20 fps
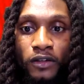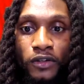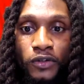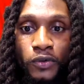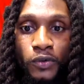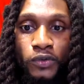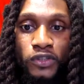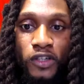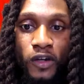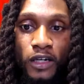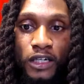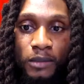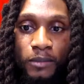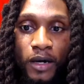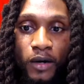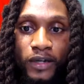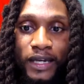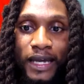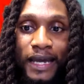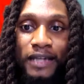You talking
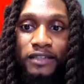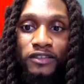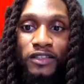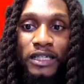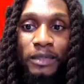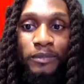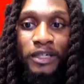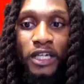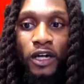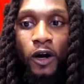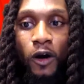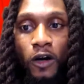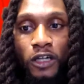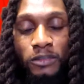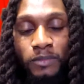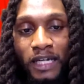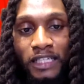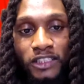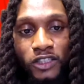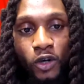about cancer can be caused
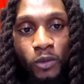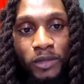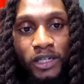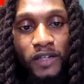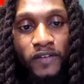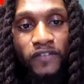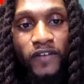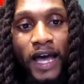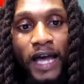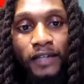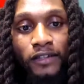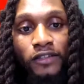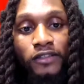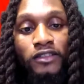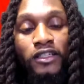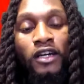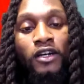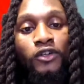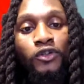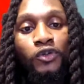by so many
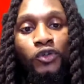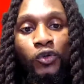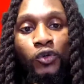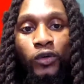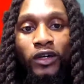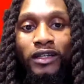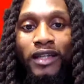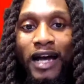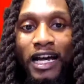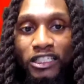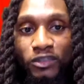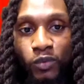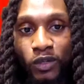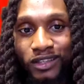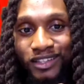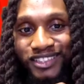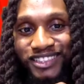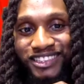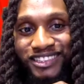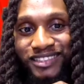factors. Do you realize what
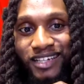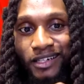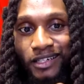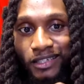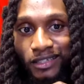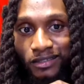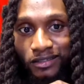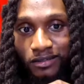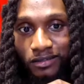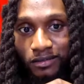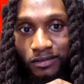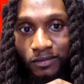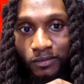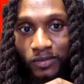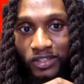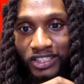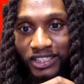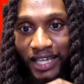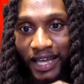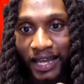the studies
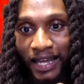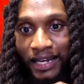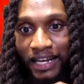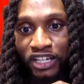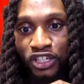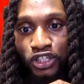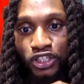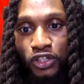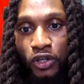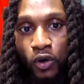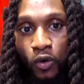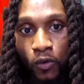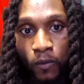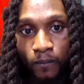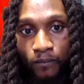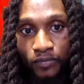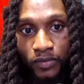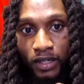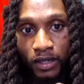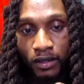say and show?
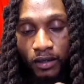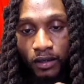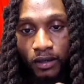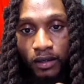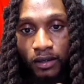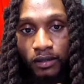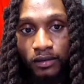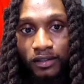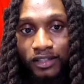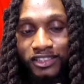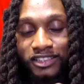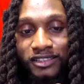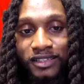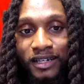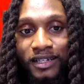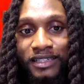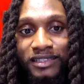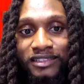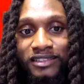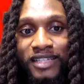The
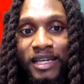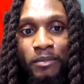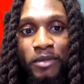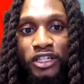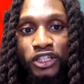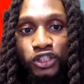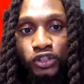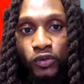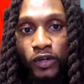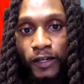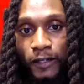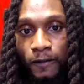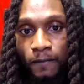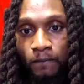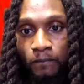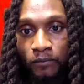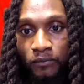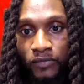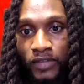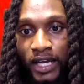studies demonstrate
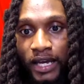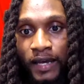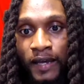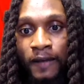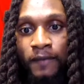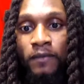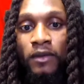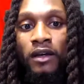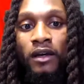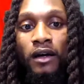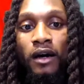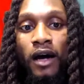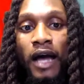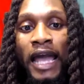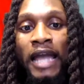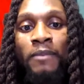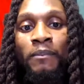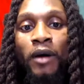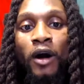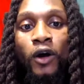that
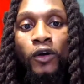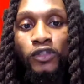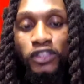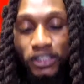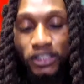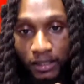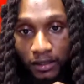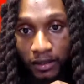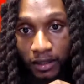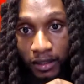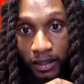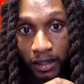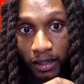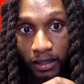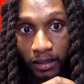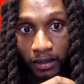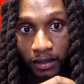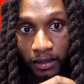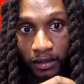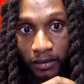a person
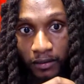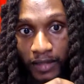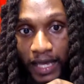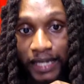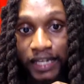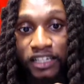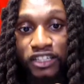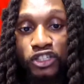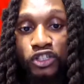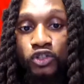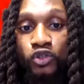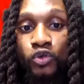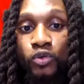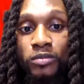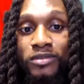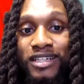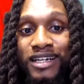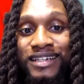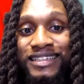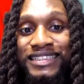that
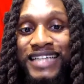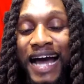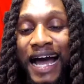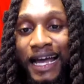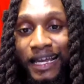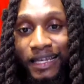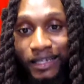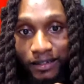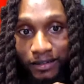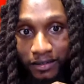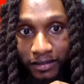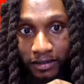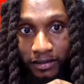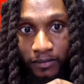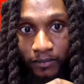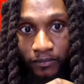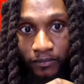consumes a diet